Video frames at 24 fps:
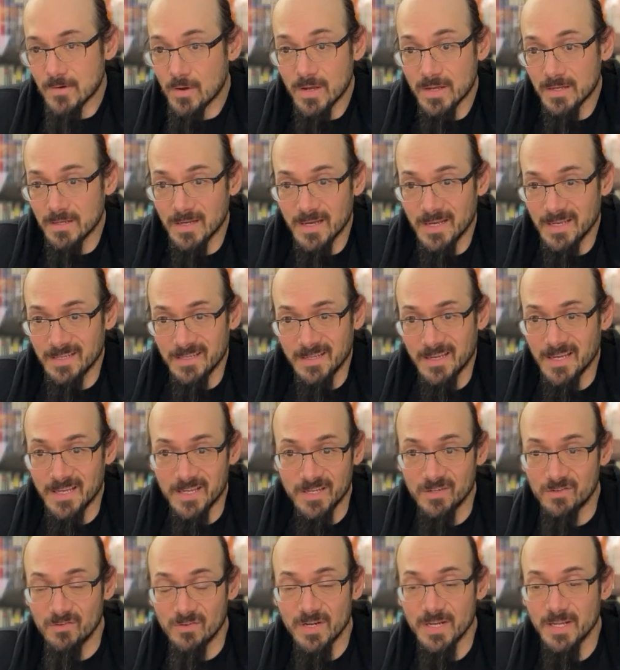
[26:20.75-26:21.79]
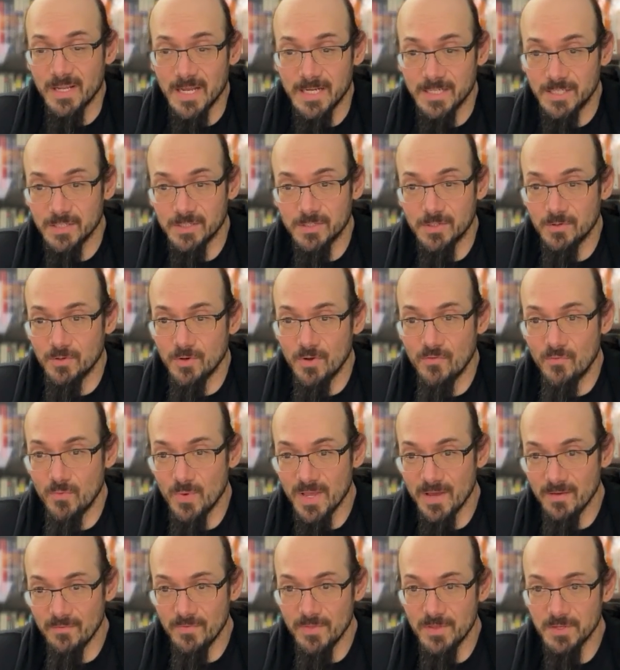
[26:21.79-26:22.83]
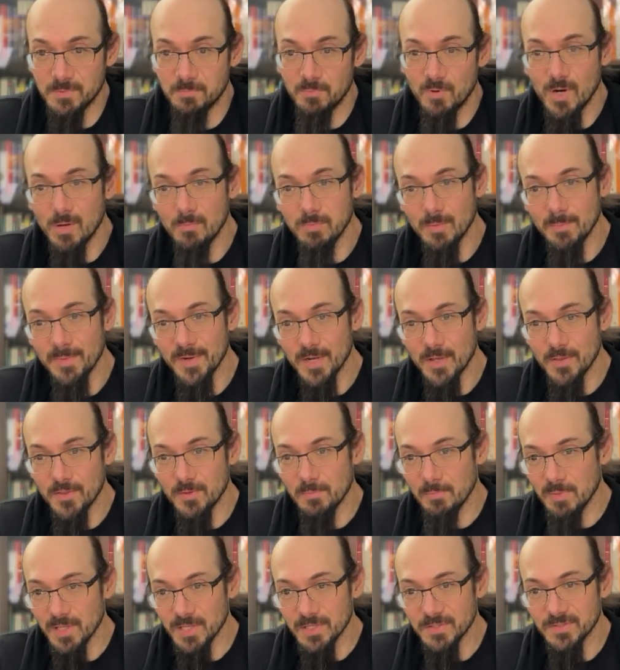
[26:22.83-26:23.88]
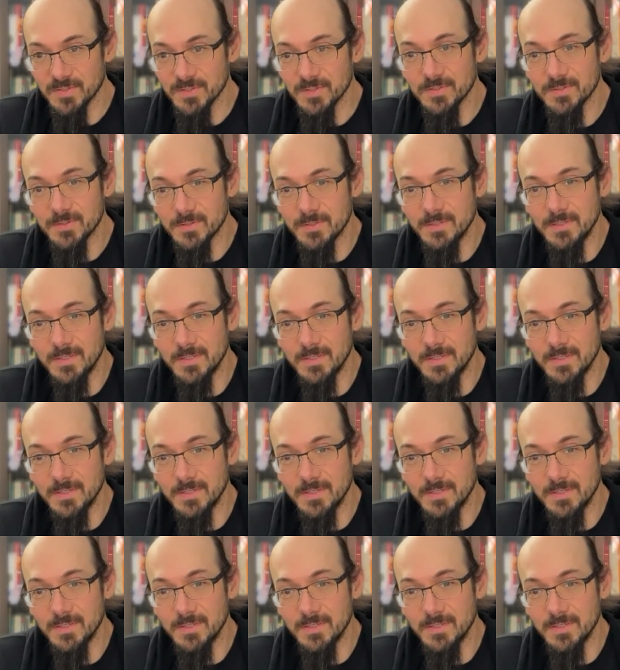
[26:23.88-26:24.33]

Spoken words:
I agree. I just don't know if we have this problem in other places.